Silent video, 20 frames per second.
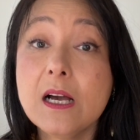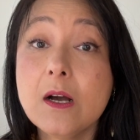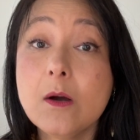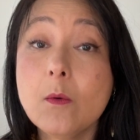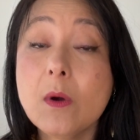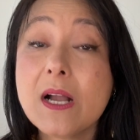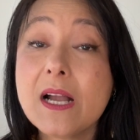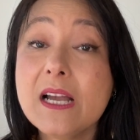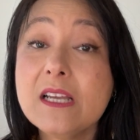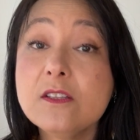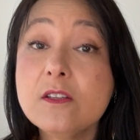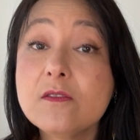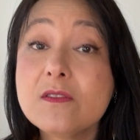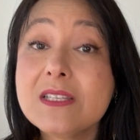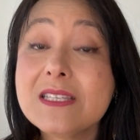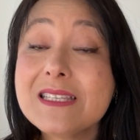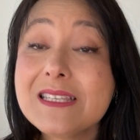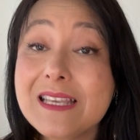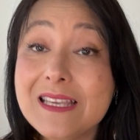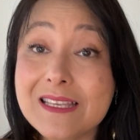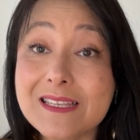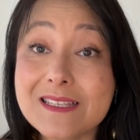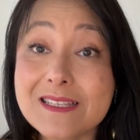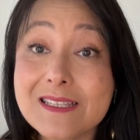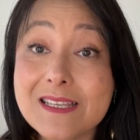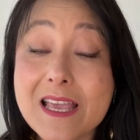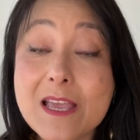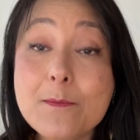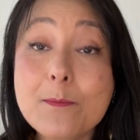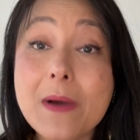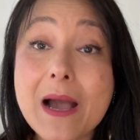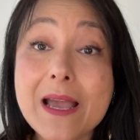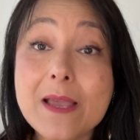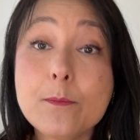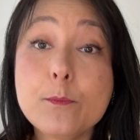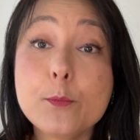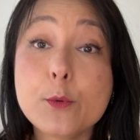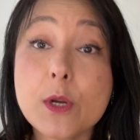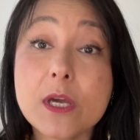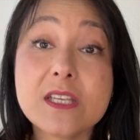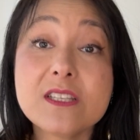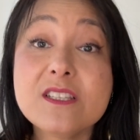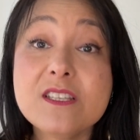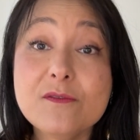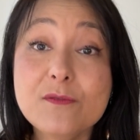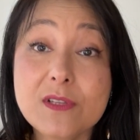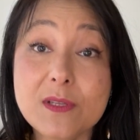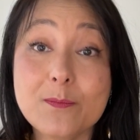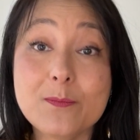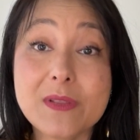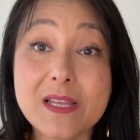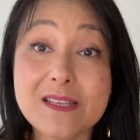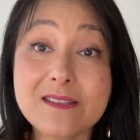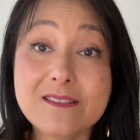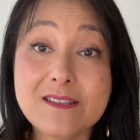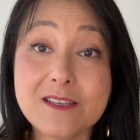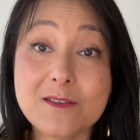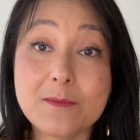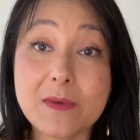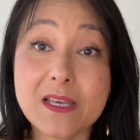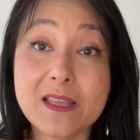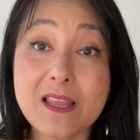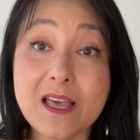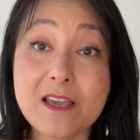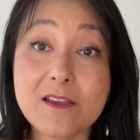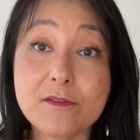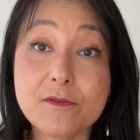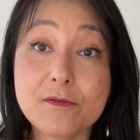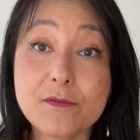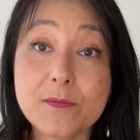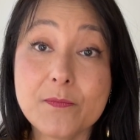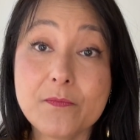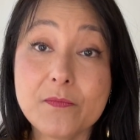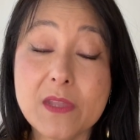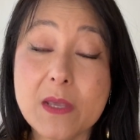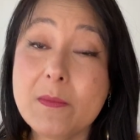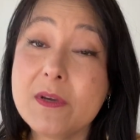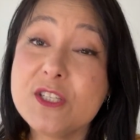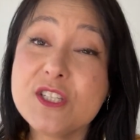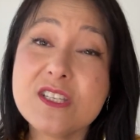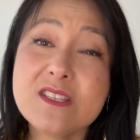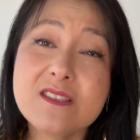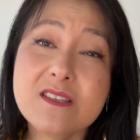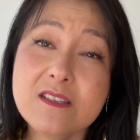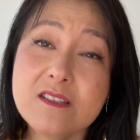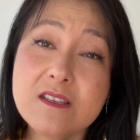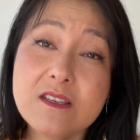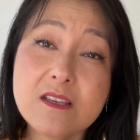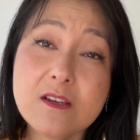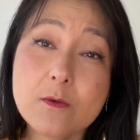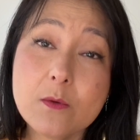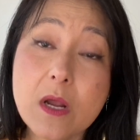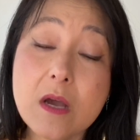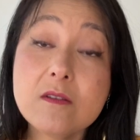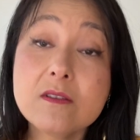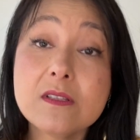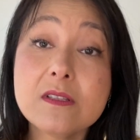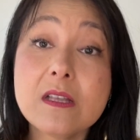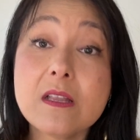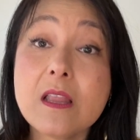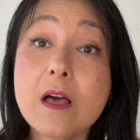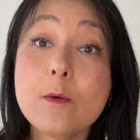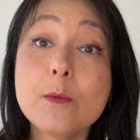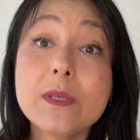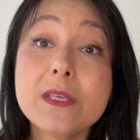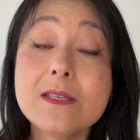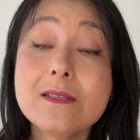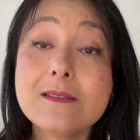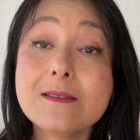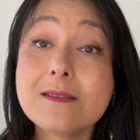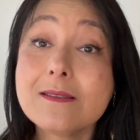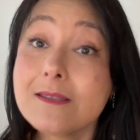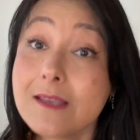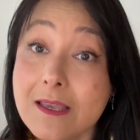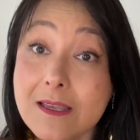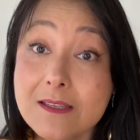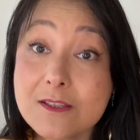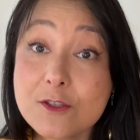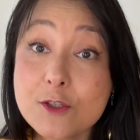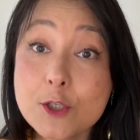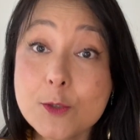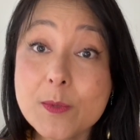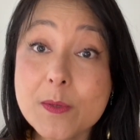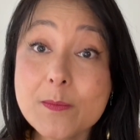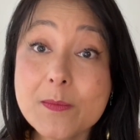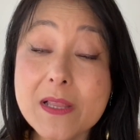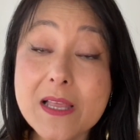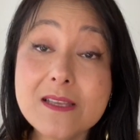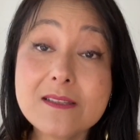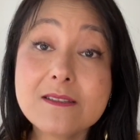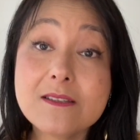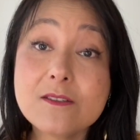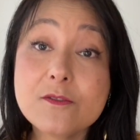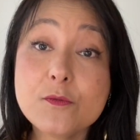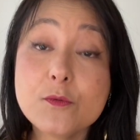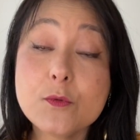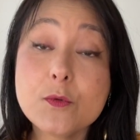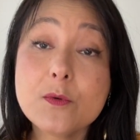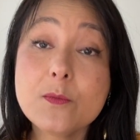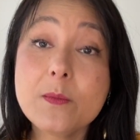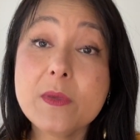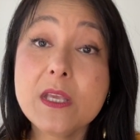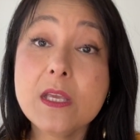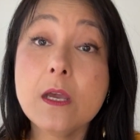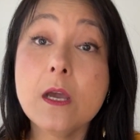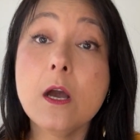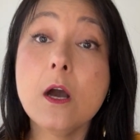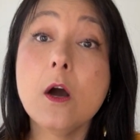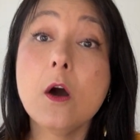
what kind of seeds am I proactively planting in my life? Am I just sitting around and allowing seeds to be planted for me?